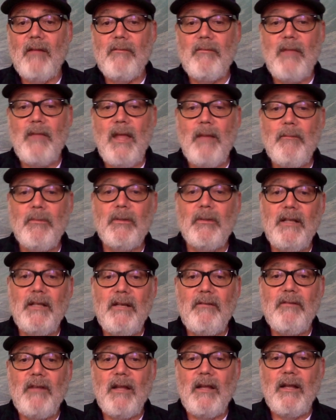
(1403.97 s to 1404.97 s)
They
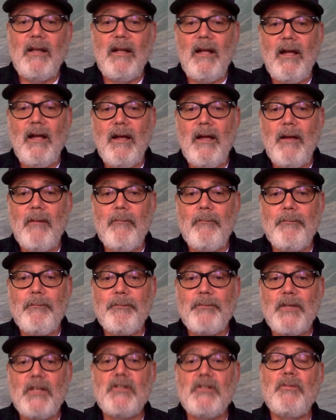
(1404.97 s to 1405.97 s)
believe that
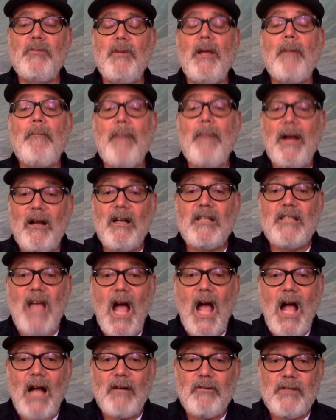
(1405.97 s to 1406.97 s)
it should be a
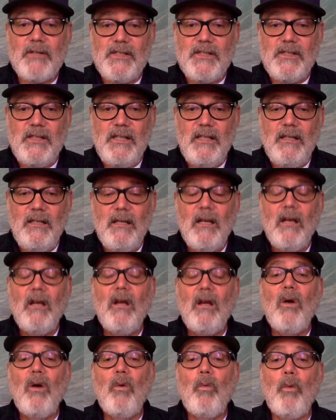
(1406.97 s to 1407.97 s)
meritocracy
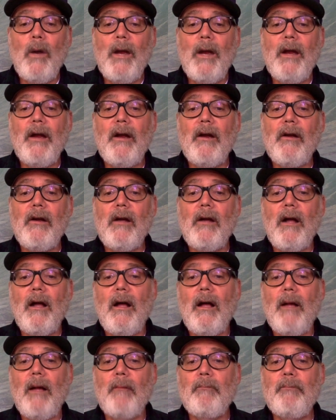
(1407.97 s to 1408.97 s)
where
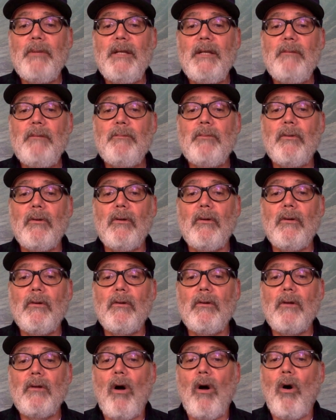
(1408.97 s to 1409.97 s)

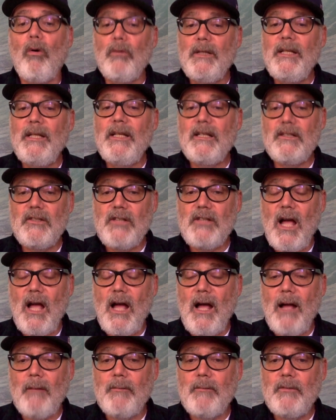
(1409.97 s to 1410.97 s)
people only get
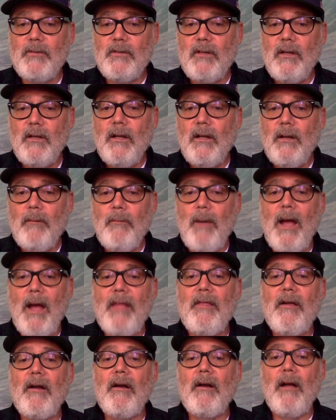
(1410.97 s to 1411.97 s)
jobs by
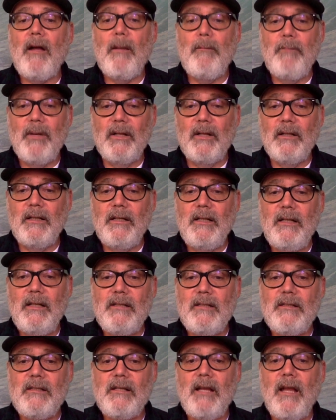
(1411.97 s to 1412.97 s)
their
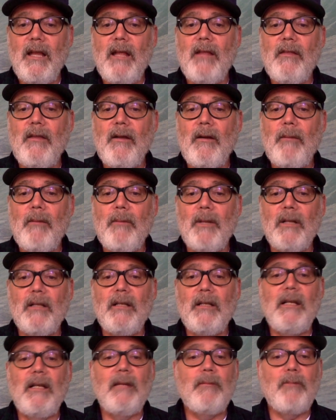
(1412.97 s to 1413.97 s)
abilities and their
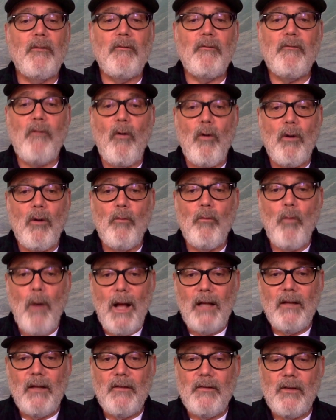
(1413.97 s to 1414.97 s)
ability to perform
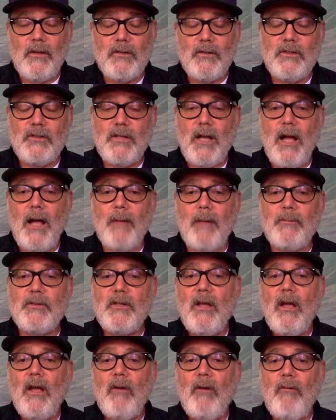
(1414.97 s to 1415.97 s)
well in those jobs,
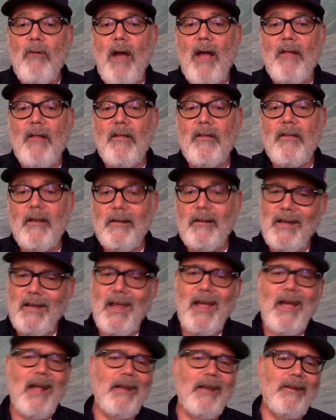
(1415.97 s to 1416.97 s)
rather than,
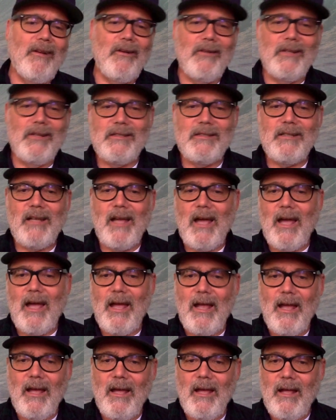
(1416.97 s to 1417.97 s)
I know this
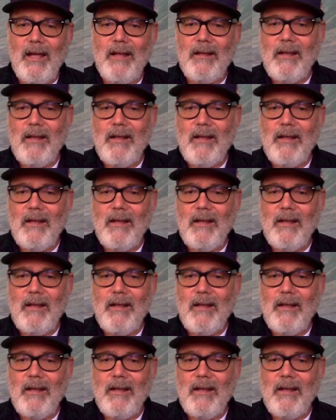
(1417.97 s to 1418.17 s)
guy,